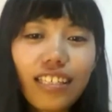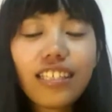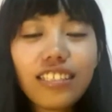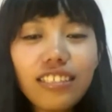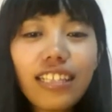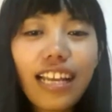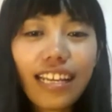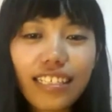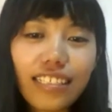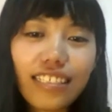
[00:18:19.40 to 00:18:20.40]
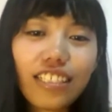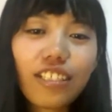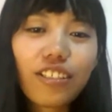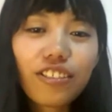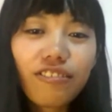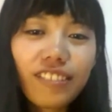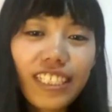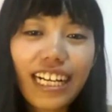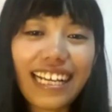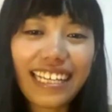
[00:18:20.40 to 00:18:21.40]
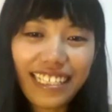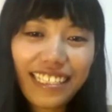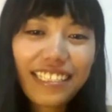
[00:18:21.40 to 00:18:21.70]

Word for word: looks like a good guy.